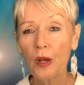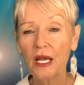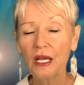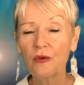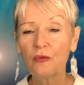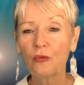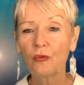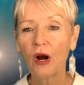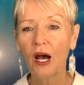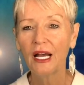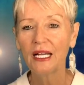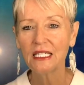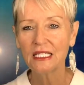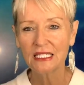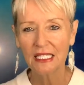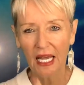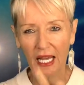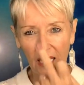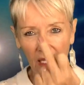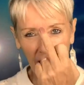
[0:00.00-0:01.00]
it right
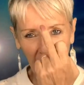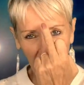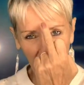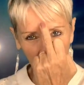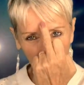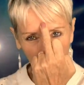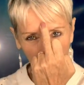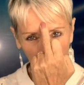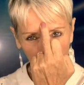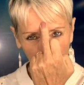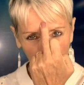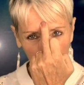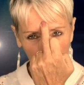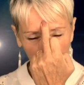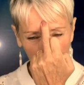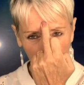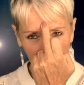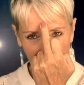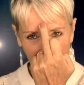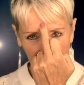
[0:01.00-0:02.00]
down and go
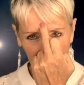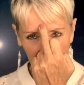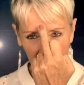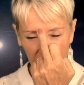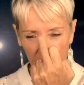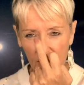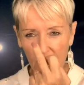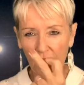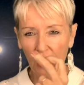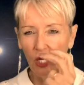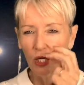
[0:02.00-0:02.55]
present,